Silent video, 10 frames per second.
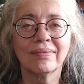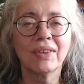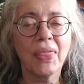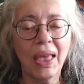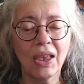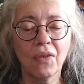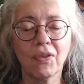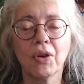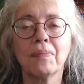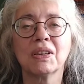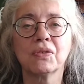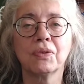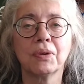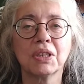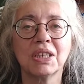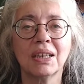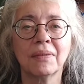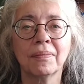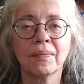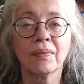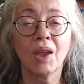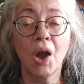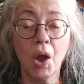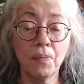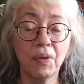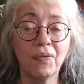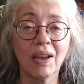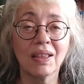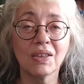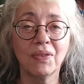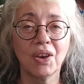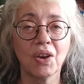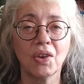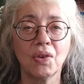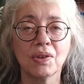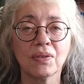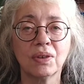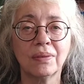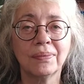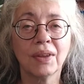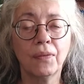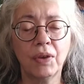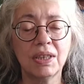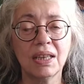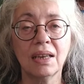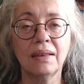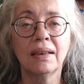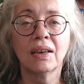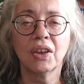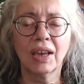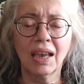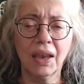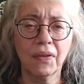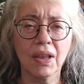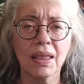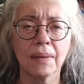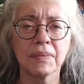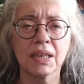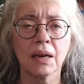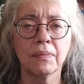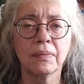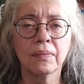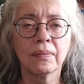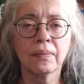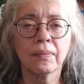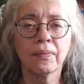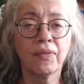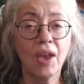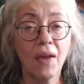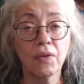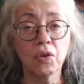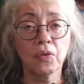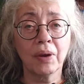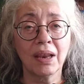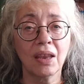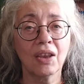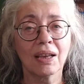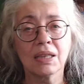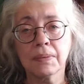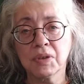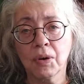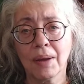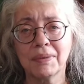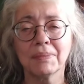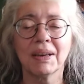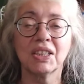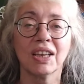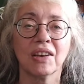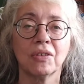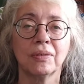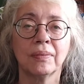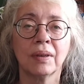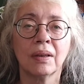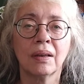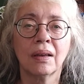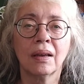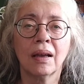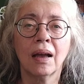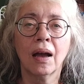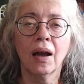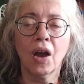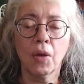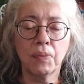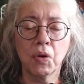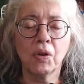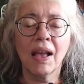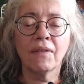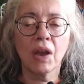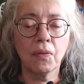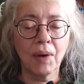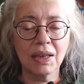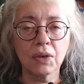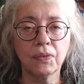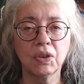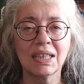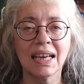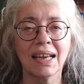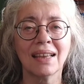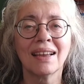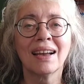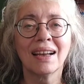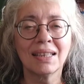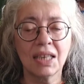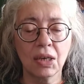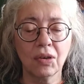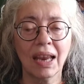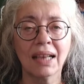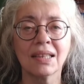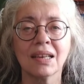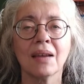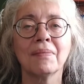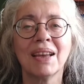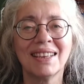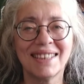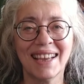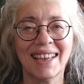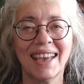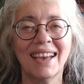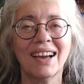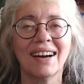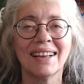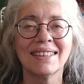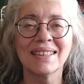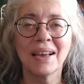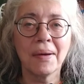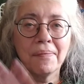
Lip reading: Well, thank you very much for watching. I hope you found this video useful. If you did, you can give it a thumbs up. If you haven't already, you can subscribe to my channel. I hope you all have a wonderful day. Until next time, take care, guys.